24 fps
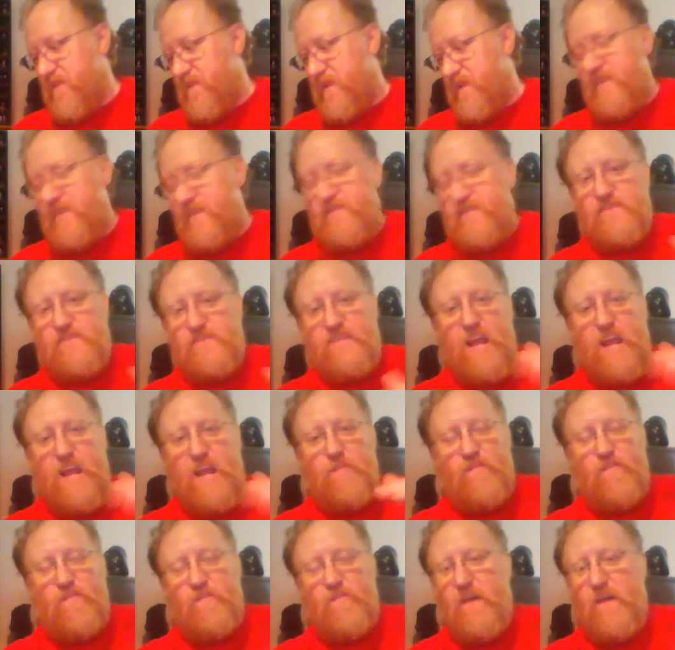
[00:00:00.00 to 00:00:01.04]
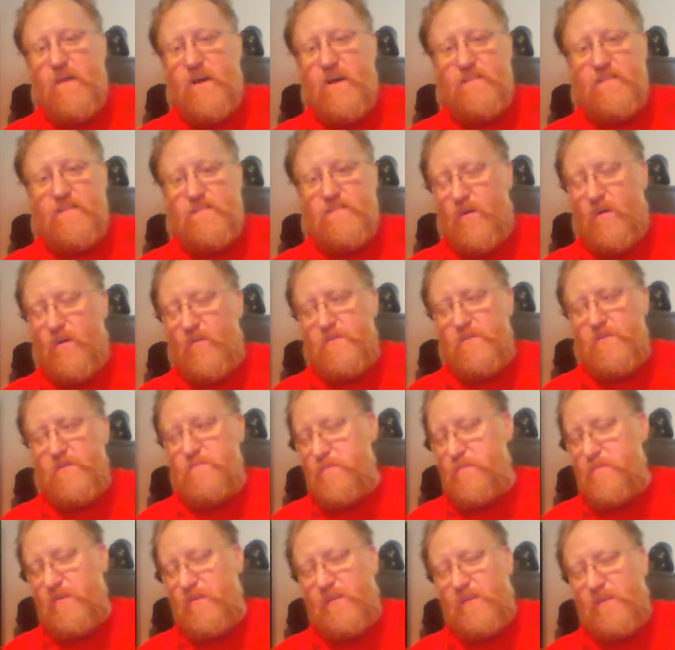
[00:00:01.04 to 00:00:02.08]
and just name everybody, all these
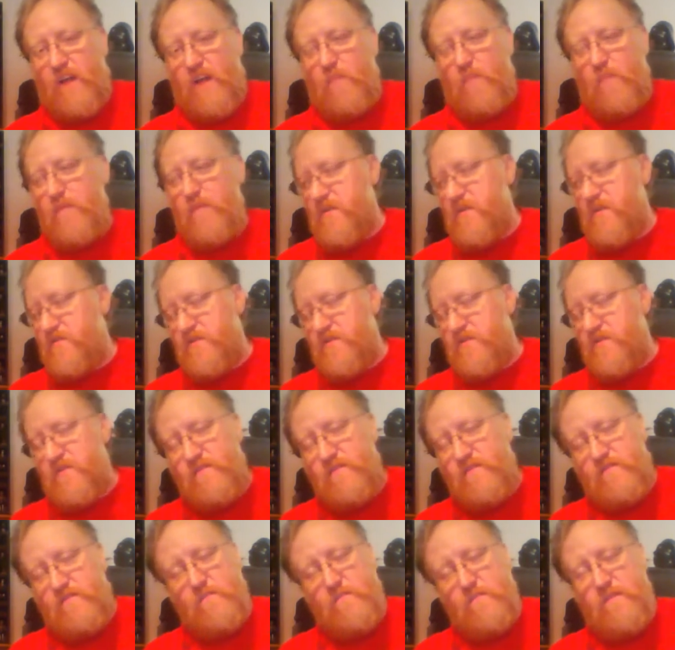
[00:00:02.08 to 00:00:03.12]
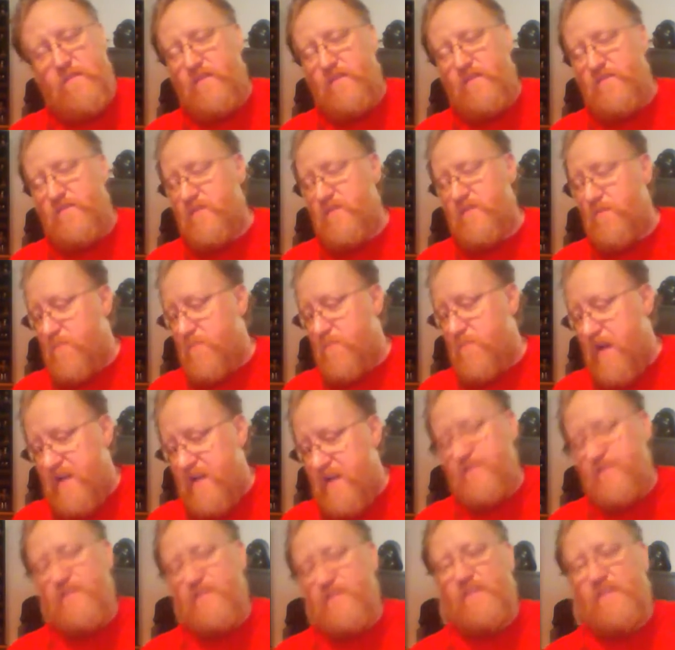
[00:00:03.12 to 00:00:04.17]
people that commented, just
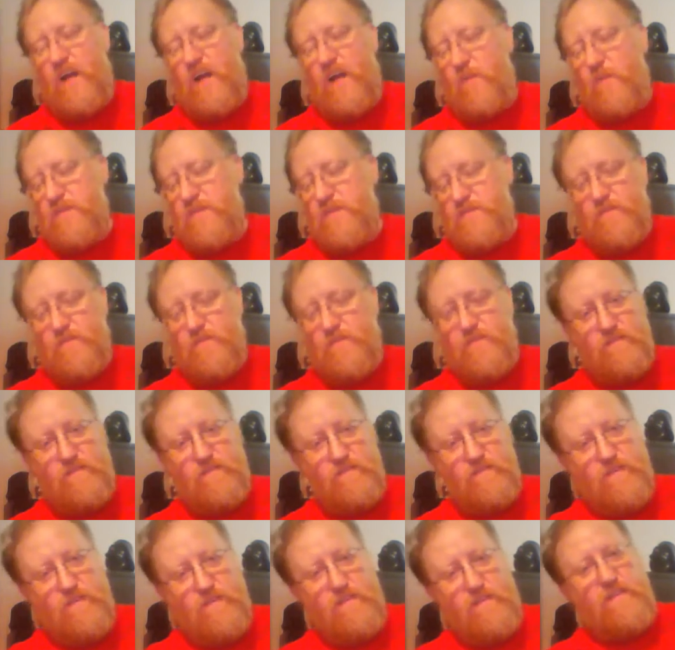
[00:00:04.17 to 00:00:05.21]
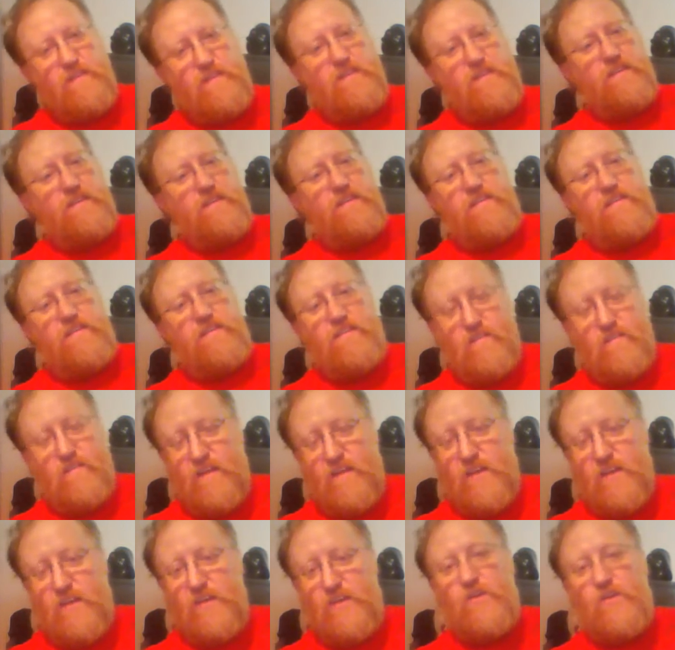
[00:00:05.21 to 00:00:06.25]
amazing comments, but
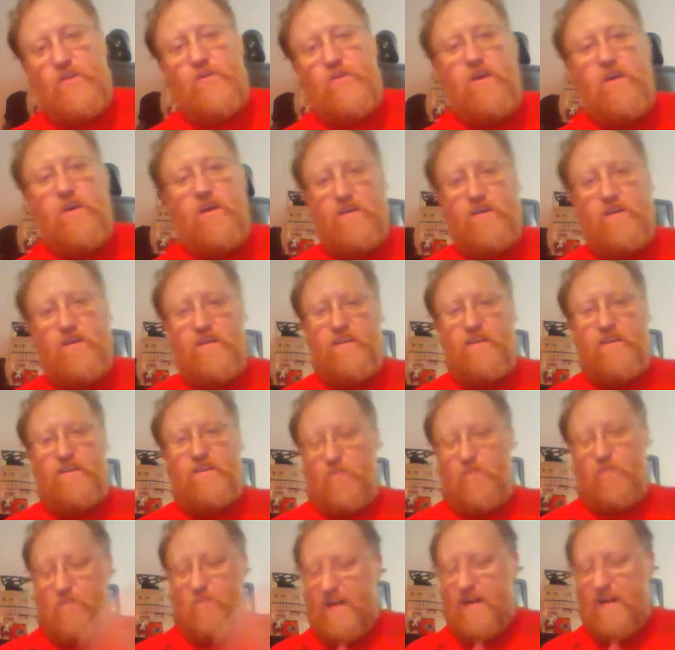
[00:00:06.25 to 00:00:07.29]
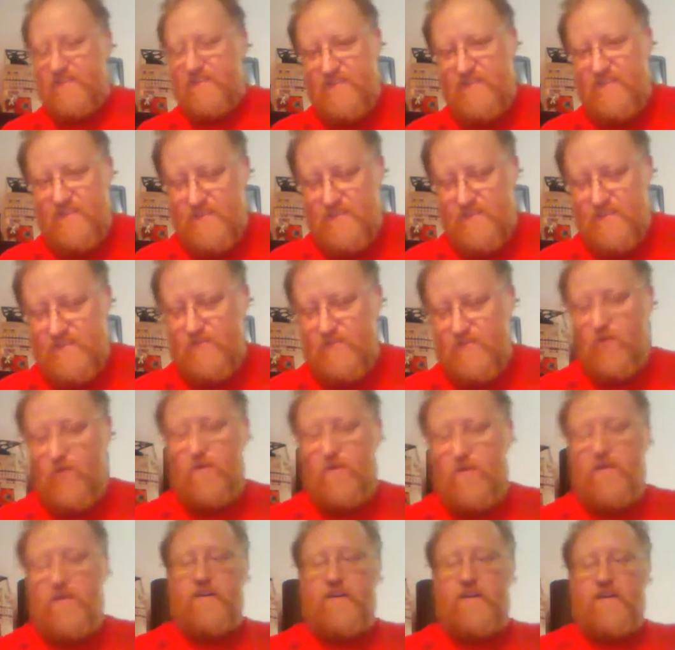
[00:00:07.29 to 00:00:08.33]
thank you, and we're back to this. So,
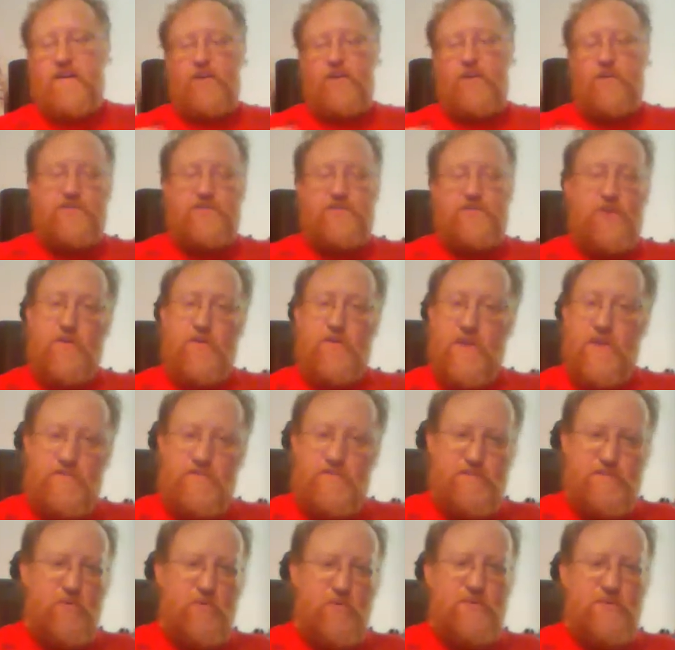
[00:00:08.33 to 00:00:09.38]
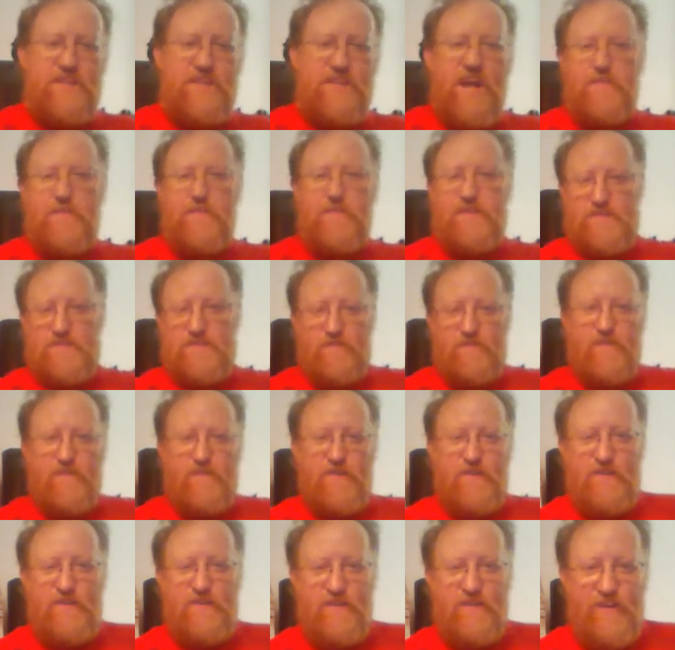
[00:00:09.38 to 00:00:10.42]
anyway, so I don't have sports comics except for
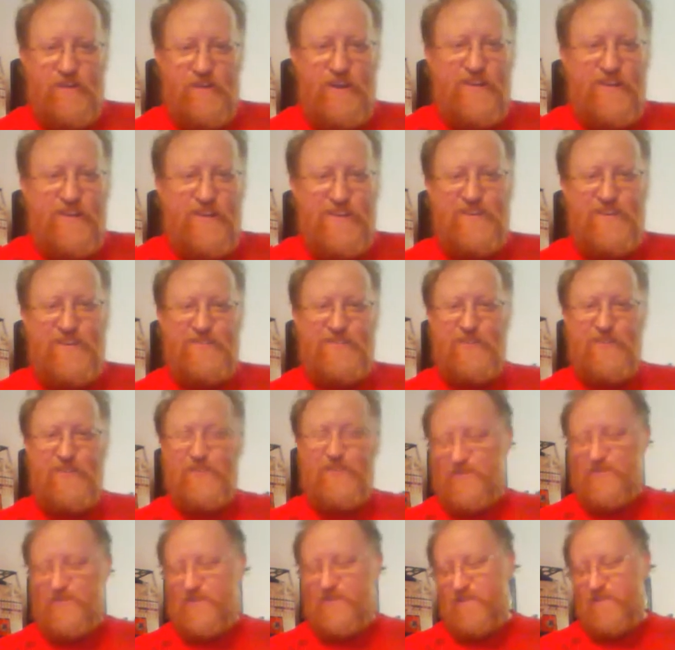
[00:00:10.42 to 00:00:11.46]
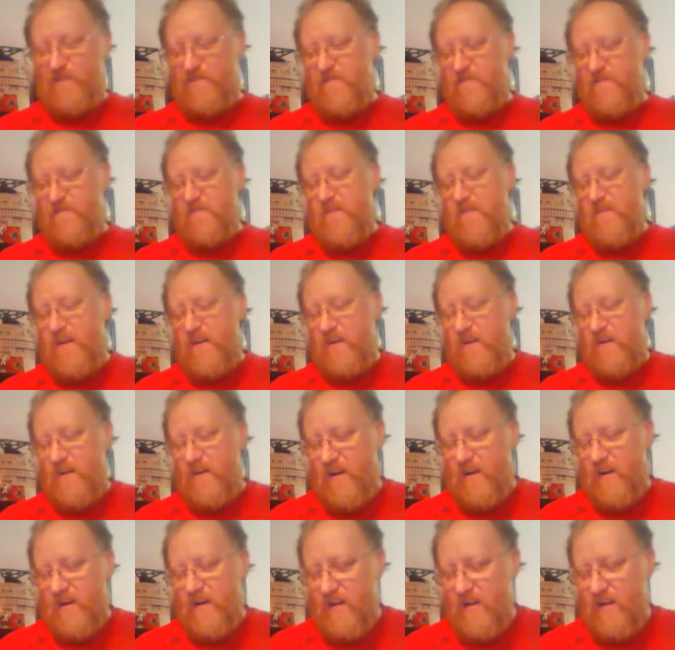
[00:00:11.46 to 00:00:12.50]
the adult stuff,
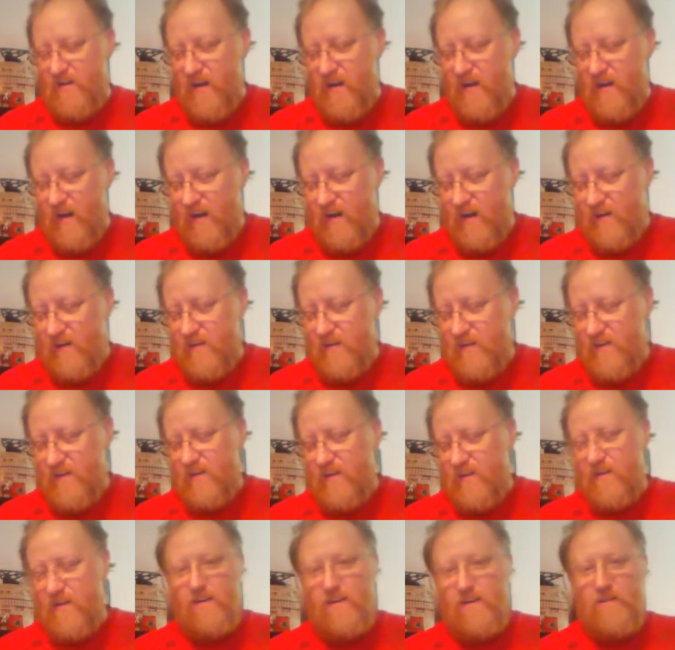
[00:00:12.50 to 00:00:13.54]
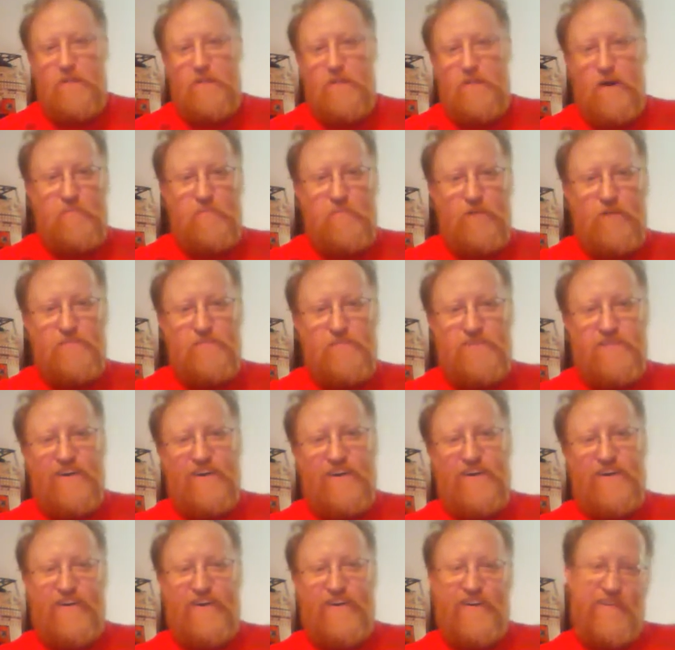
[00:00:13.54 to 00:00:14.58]
and pom-poms,
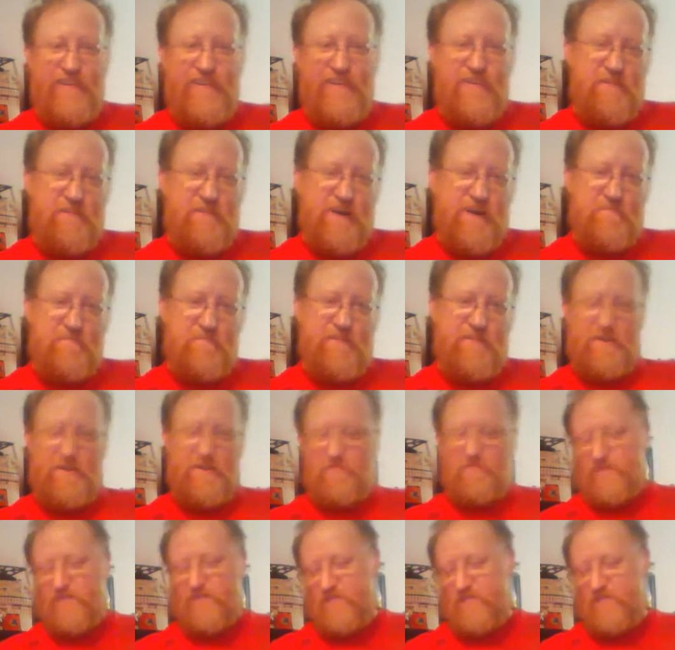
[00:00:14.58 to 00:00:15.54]
aw, pom-poms.